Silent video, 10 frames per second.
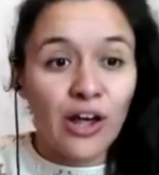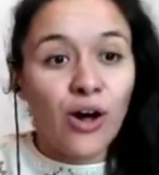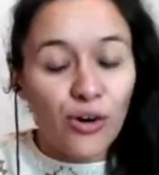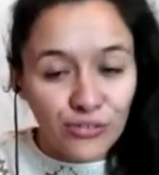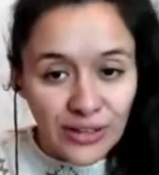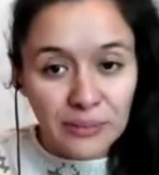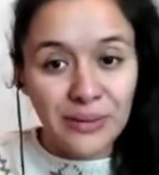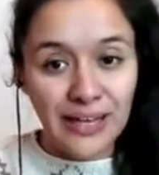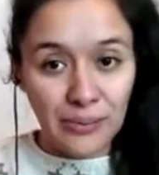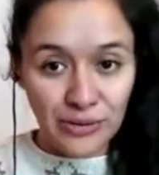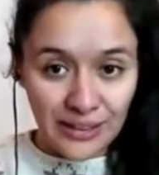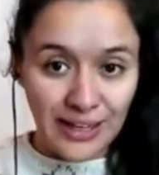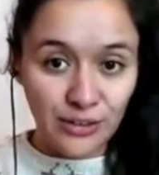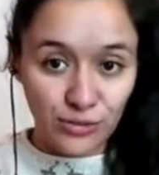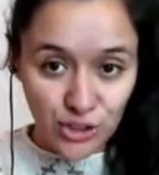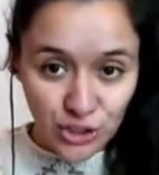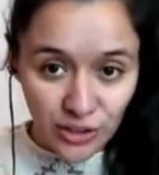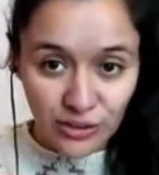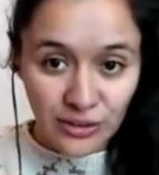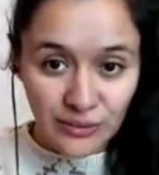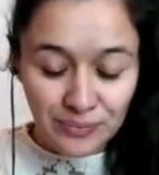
of not being able to get the result.